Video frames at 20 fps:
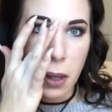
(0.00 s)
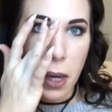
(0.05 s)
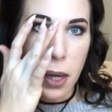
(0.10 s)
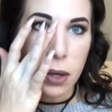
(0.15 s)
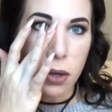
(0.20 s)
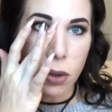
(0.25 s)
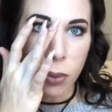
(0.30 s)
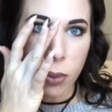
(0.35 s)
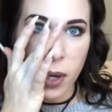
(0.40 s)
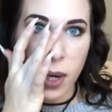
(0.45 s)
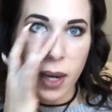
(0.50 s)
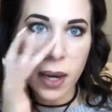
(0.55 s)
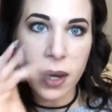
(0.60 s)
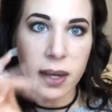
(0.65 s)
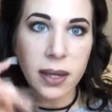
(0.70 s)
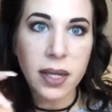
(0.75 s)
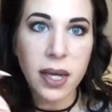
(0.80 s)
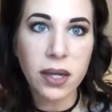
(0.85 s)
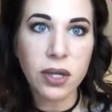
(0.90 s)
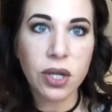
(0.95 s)
And you're bringing
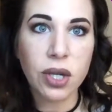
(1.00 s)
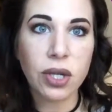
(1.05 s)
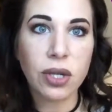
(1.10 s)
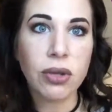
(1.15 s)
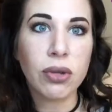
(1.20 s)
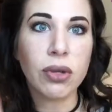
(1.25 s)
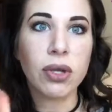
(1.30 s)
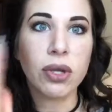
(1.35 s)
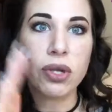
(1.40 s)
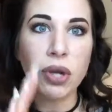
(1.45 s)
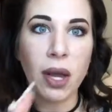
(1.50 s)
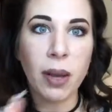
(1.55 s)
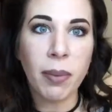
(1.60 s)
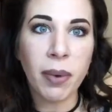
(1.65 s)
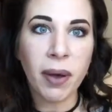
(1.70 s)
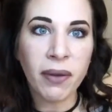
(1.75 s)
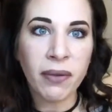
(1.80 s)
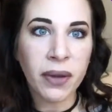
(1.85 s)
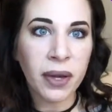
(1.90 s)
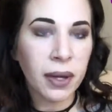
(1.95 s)
attention to the shape
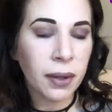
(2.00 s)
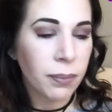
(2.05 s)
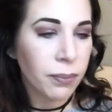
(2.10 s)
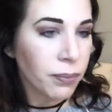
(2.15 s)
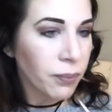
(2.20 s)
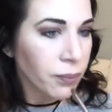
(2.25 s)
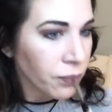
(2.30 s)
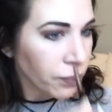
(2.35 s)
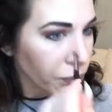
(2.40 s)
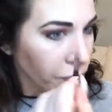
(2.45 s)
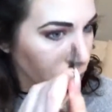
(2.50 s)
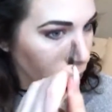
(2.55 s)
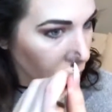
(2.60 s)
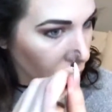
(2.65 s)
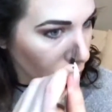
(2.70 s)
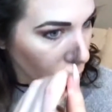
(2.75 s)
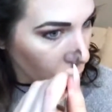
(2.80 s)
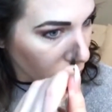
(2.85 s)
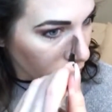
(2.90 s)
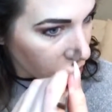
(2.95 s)
of it,
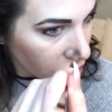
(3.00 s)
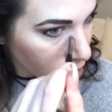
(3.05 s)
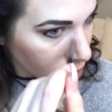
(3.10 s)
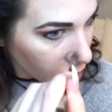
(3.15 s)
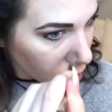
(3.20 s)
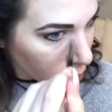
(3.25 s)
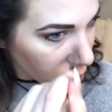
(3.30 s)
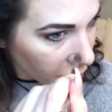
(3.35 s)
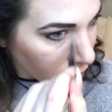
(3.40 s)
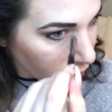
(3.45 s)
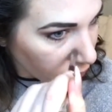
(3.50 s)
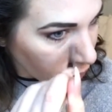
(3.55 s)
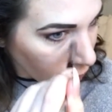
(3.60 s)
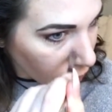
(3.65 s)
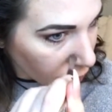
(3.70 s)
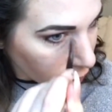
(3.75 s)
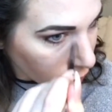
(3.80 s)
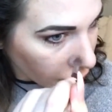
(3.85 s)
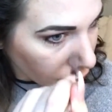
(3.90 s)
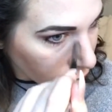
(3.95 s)
which is going to be
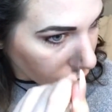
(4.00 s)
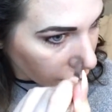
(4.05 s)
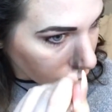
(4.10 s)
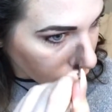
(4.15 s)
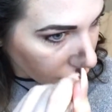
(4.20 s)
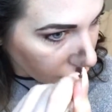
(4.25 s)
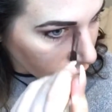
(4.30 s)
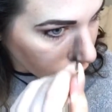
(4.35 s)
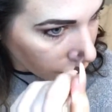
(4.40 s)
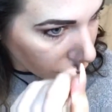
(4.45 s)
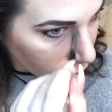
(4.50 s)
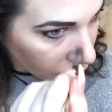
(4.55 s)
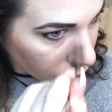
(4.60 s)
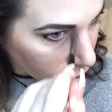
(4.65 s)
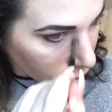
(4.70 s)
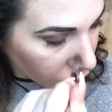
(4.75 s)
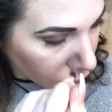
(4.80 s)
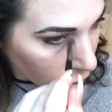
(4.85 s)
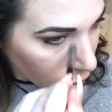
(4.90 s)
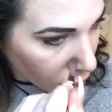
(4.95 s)
flattering
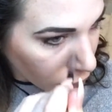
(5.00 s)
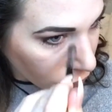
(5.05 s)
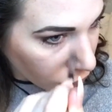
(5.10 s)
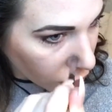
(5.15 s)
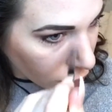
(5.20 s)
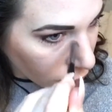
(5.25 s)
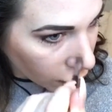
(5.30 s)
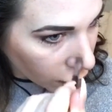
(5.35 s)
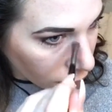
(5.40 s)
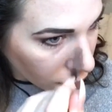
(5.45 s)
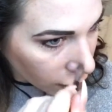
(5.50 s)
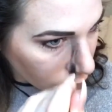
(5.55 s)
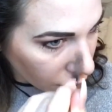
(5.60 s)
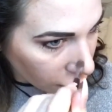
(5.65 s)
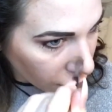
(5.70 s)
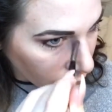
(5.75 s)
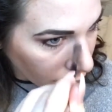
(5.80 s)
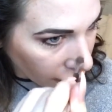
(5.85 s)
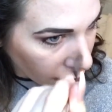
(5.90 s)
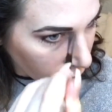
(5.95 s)
for your overall look,
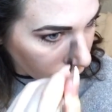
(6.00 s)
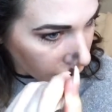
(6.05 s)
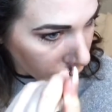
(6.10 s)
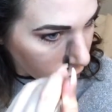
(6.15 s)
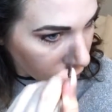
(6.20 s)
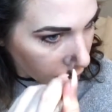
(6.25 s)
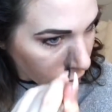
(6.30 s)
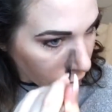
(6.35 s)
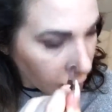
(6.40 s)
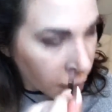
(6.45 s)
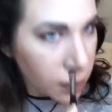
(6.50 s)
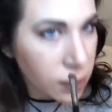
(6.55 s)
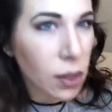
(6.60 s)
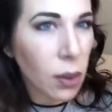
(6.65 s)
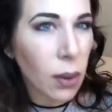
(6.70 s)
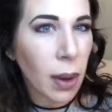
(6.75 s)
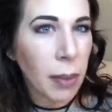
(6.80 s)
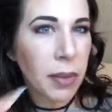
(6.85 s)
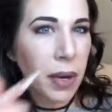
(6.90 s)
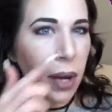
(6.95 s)
okay?
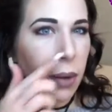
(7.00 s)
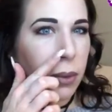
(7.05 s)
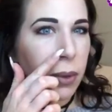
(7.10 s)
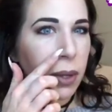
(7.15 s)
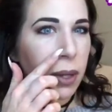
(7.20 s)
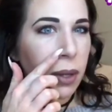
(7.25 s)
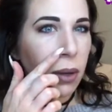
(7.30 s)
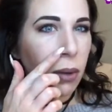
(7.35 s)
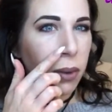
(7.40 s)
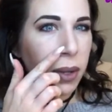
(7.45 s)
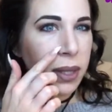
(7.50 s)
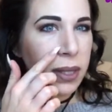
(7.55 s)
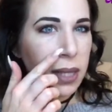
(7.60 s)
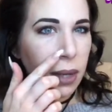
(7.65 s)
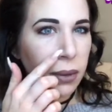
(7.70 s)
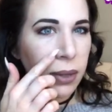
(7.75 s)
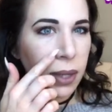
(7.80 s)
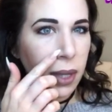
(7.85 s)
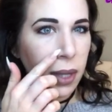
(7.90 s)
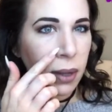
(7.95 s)
So I'm not really going
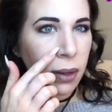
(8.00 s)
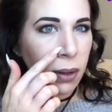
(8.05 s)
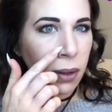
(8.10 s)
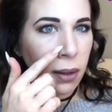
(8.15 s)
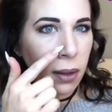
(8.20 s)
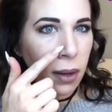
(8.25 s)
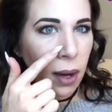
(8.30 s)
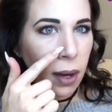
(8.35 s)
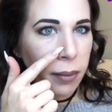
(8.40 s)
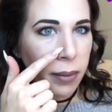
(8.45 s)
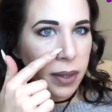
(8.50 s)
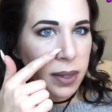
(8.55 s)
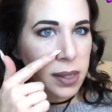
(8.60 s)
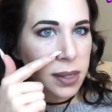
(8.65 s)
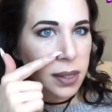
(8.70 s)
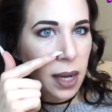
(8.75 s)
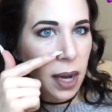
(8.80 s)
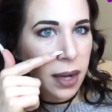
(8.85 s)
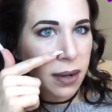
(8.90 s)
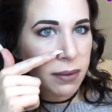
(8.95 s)
down here. I'm
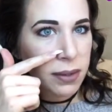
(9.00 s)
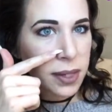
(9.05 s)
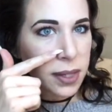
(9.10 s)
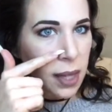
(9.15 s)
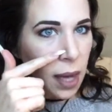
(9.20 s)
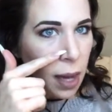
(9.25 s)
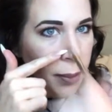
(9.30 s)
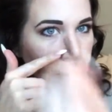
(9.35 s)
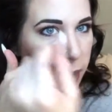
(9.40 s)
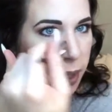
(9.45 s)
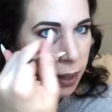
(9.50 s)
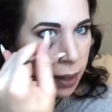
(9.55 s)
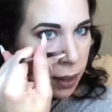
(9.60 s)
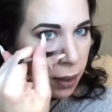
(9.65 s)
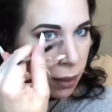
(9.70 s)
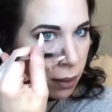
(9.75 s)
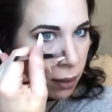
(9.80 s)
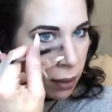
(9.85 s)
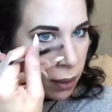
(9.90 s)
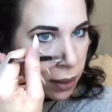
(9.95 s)
kind of stopping
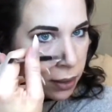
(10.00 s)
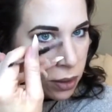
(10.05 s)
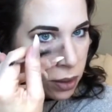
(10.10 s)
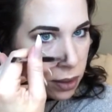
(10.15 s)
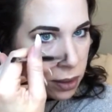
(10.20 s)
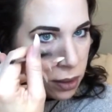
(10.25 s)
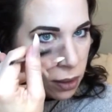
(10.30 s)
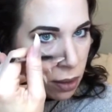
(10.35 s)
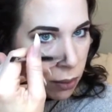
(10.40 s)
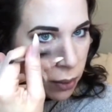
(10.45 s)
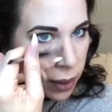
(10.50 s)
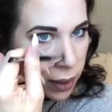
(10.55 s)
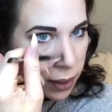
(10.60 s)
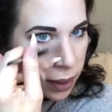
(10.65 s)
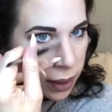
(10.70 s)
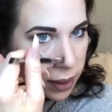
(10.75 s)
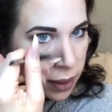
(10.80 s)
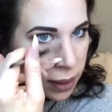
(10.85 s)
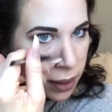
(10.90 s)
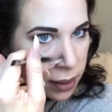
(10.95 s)
here and just going
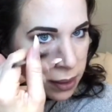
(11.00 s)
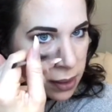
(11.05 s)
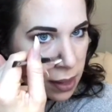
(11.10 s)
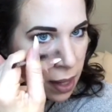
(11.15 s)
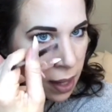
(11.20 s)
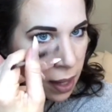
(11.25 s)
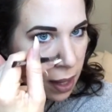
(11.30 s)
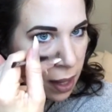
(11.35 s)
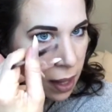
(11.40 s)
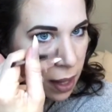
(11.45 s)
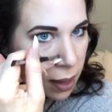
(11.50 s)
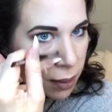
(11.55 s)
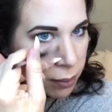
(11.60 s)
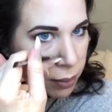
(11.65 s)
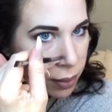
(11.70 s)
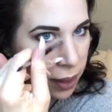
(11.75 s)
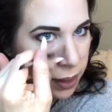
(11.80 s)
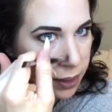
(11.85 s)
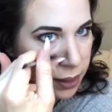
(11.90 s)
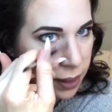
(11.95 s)
like this and
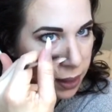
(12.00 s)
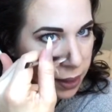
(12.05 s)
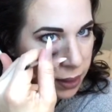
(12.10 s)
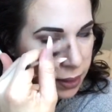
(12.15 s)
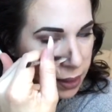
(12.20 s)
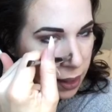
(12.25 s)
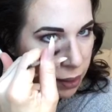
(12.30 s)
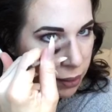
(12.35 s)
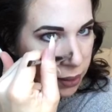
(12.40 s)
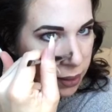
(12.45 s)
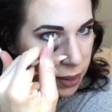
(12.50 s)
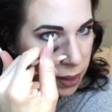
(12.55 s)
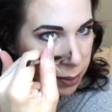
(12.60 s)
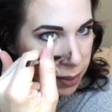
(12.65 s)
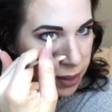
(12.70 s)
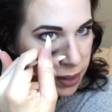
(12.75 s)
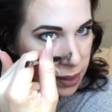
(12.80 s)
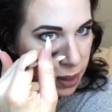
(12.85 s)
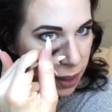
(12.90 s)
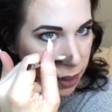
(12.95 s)
blending it down into
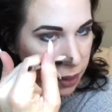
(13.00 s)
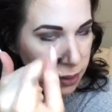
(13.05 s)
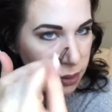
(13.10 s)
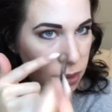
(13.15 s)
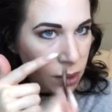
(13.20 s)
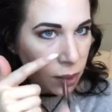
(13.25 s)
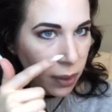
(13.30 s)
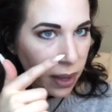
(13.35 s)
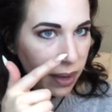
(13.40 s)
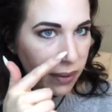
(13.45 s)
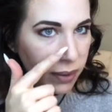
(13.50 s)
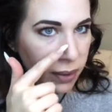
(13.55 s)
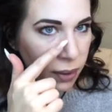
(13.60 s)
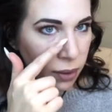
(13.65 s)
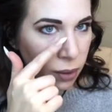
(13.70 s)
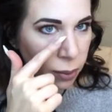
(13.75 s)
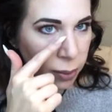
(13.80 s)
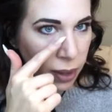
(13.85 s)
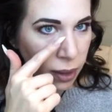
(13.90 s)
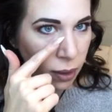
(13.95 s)
my skin. So I have a
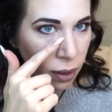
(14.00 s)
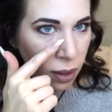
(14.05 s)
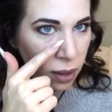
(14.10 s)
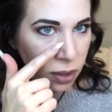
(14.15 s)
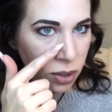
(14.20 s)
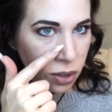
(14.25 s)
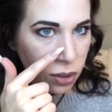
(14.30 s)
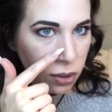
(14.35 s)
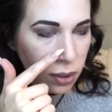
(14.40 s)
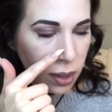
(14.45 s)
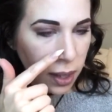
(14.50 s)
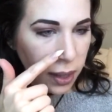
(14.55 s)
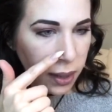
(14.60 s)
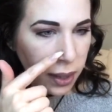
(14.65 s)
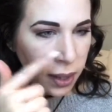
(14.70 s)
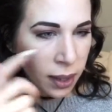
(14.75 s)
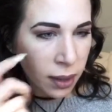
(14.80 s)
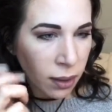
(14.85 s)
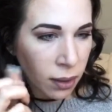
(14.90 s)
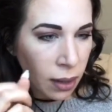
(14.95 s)
little bit of harsher line
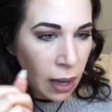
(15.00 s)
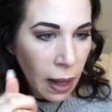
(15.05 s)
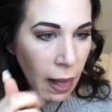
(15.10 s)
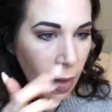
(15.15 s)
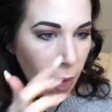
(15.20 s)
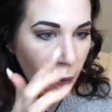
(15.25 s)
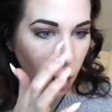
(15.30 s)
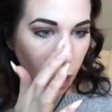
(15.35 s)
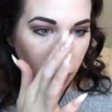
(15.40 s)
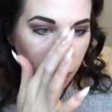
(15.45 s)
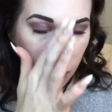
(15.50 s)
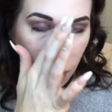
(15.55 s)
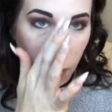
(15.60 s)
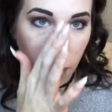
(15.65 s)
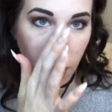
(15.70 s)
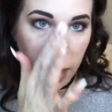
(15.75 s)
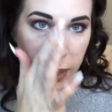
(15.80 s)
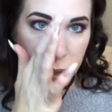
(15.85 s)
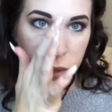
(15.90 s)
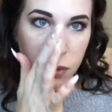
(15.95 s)
here, although
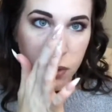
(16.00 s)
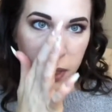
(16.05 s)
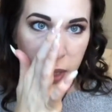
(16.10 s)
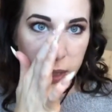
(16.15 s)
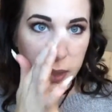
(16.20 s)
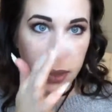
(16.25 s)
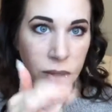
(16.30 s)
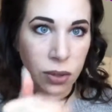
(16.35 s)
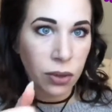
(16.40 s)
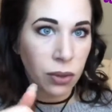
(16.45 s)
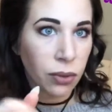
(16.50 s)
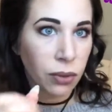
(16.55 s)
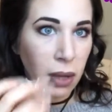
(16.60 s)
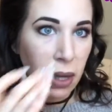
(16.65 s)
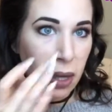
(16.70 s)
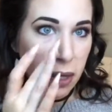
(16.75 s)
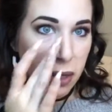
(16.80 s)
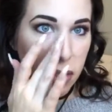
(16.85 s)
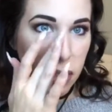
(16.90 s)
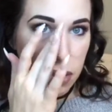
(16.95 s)
I do tend to
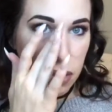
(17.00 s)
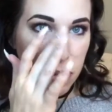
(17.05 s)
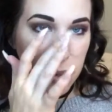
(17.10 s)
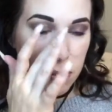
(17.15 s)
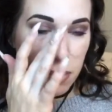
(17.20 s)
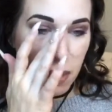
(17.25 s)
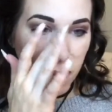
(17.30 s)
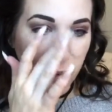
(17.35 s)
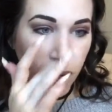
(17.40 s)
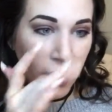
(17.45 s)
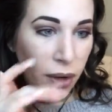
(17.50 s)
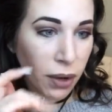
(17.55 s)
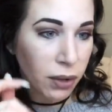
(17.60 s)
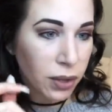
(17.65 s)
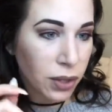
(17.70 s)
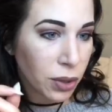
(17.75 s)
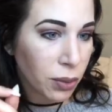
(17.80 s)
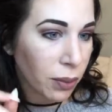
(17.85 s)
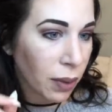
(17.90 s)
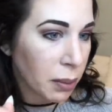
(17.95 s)
just use my finger
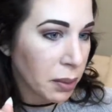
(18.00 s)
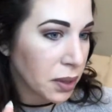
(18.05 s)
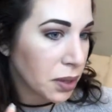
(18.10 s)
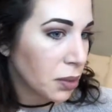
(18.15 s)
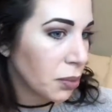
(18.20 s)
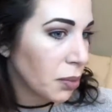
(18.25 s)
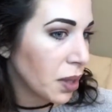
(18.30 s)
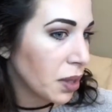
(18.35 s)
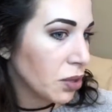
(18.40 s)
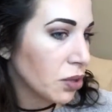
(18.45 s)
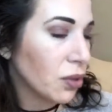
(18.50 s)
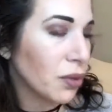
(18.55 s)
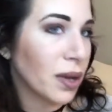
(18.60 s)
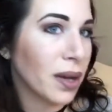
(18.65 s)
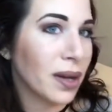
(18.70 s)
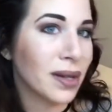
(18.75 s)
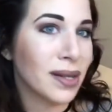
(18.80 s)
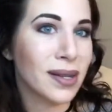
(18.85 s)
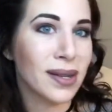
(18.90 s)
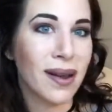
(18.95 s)
to rub it to make sure that
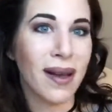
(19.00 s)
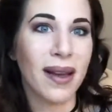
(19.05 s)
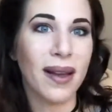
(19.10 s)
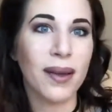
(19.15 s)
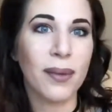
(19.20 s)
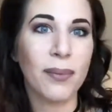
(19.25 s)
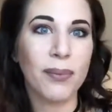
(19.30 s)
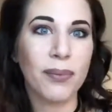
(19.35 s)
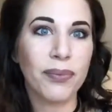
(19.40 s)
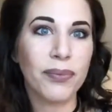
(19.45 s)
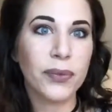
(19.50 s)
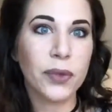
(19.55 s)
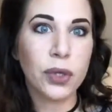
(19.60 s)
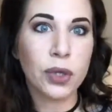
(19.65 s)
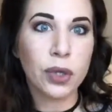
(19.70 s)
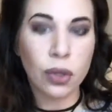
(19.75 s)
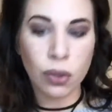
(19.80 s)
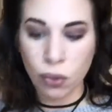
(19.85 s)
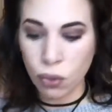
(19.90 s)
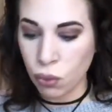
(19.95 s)
it's not
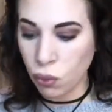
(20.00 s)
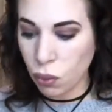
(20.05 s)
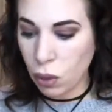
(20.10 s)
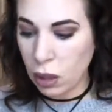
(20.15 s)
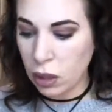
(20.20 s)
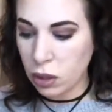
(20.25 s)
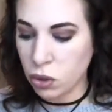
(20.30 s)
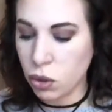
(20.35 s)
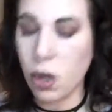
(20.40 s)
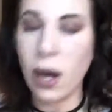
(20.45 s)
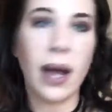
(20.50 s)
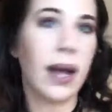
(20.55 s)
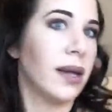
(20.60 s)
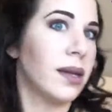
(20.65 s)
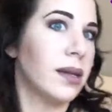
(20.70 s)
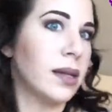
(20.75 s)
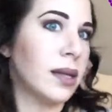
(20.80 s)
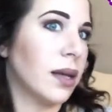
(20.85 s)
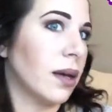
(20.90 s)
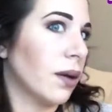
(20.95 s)
too
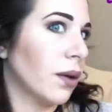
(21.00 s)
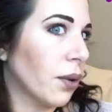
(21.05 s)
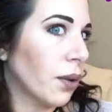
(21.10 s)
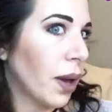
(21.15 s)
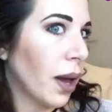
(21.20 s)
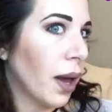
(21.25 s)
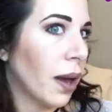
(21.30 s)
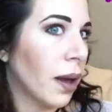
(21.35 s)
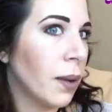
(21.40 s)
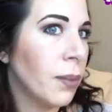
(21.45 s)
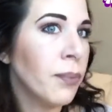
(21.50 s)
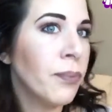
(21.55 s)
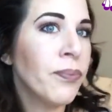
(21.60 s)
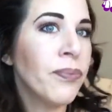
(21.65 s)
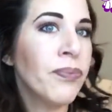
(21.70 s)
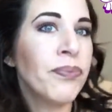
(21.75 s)
drastic, okay?